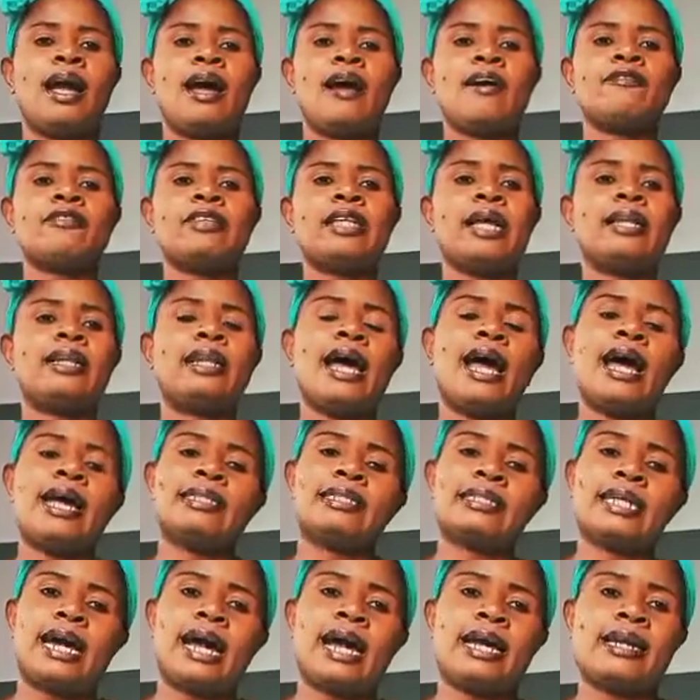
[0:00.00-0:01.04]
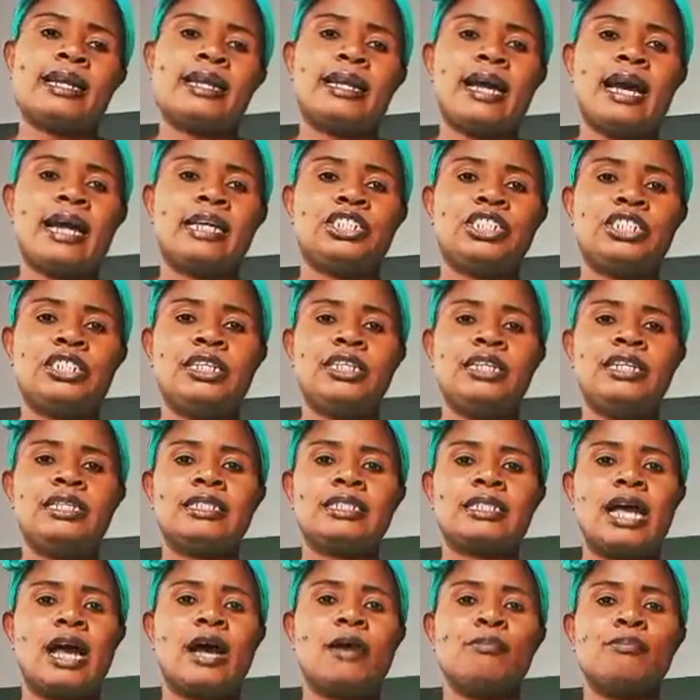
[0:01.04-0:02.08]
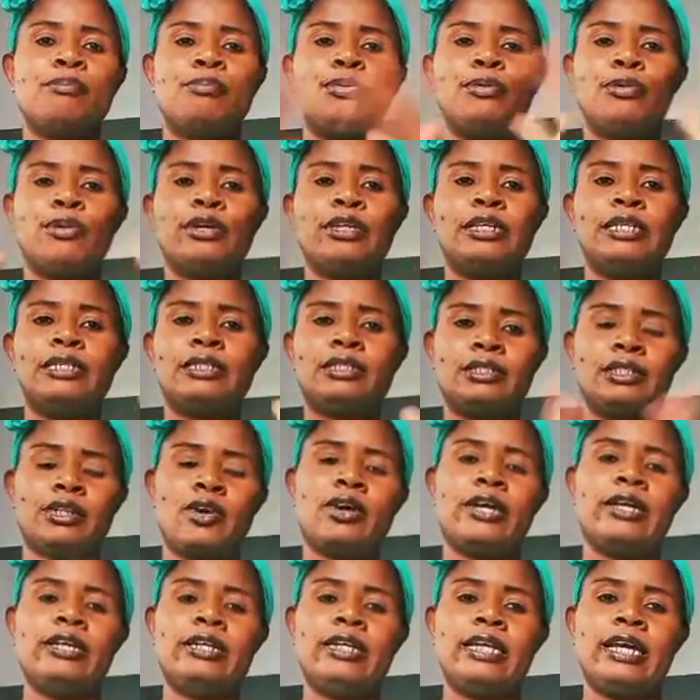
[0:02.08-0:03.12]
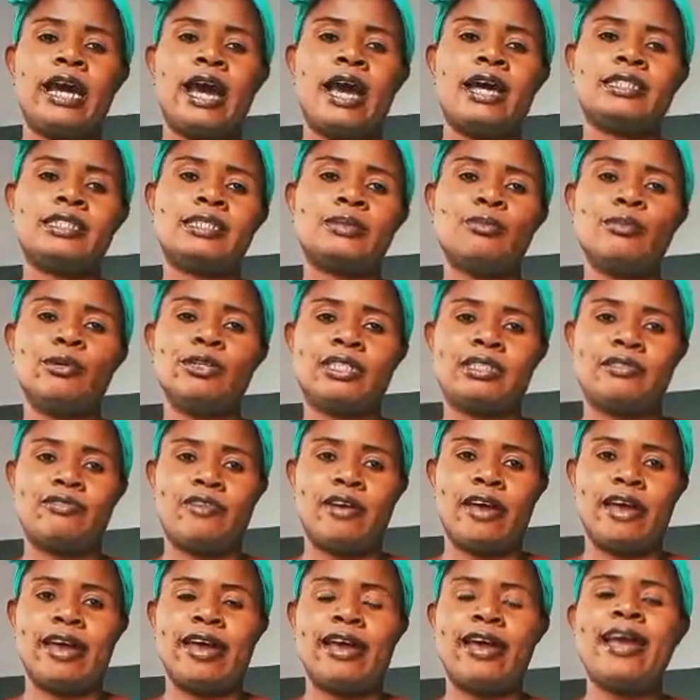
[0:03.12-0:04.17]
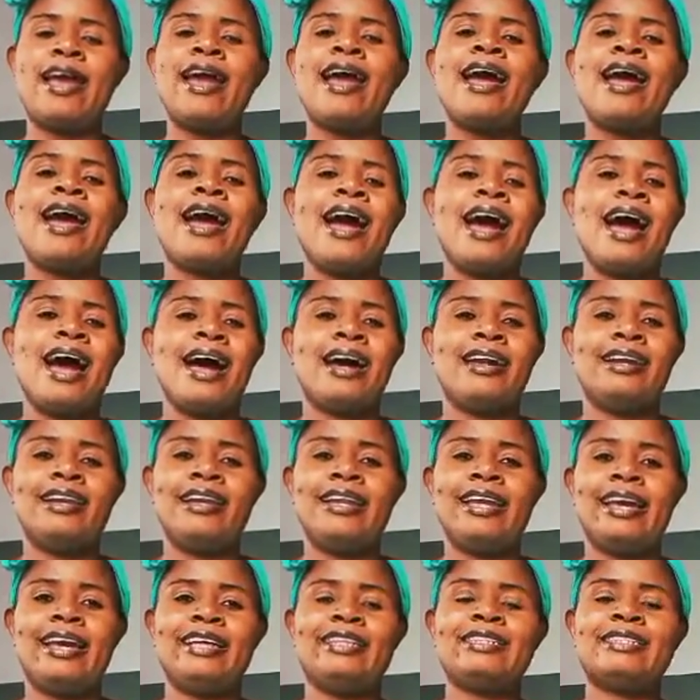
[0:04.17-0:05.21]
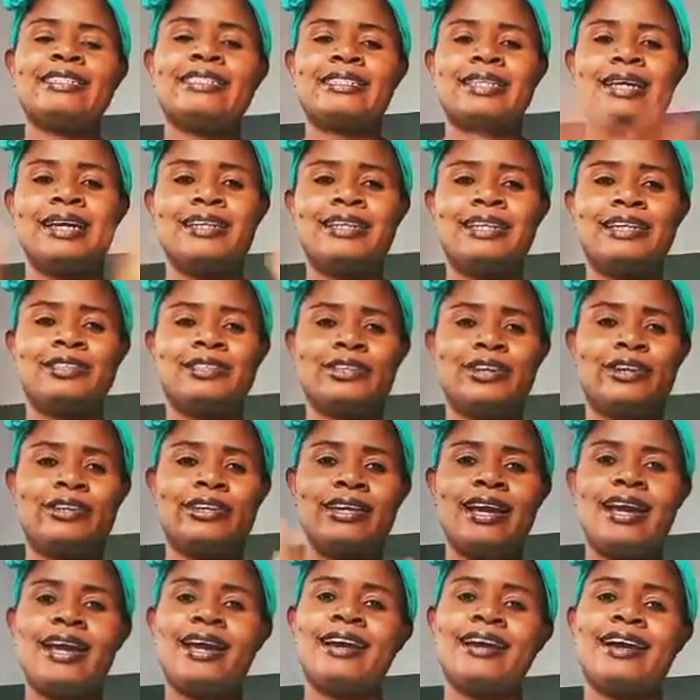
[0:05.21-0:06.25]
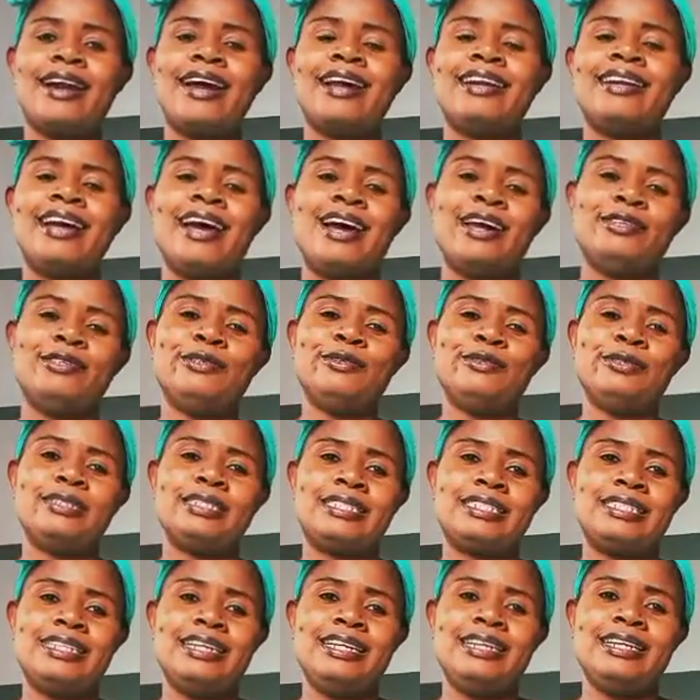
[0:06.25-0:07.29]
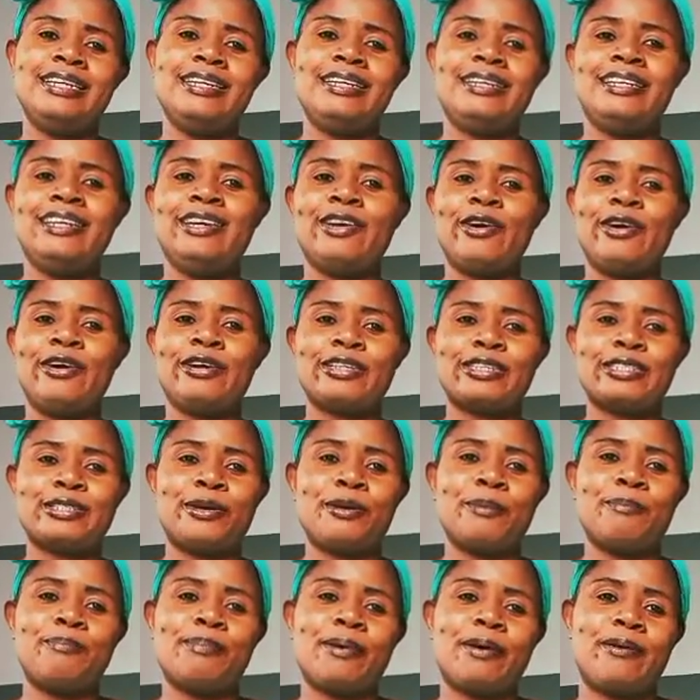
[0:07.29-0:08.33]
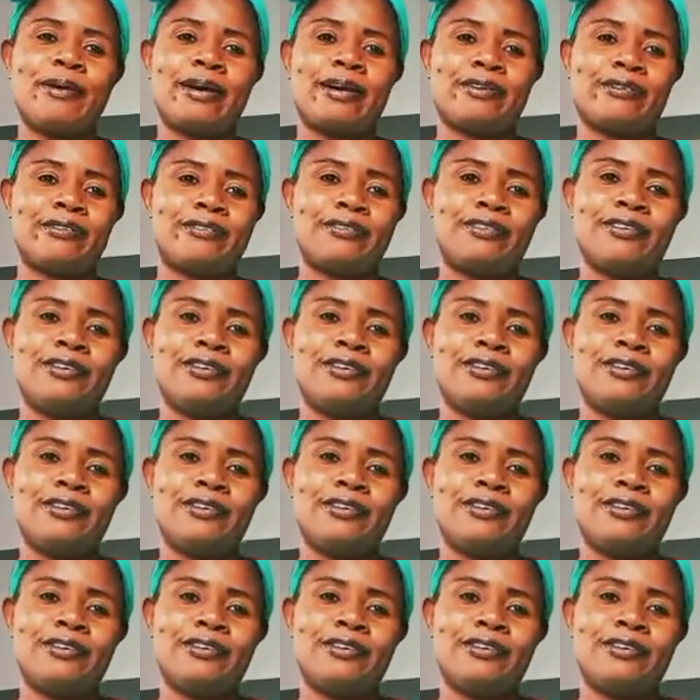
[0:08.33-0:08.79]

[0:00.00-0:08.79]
After that, carry the ashes and blow it in the atmosphere, and then send it on errand, and you will see the awesome power of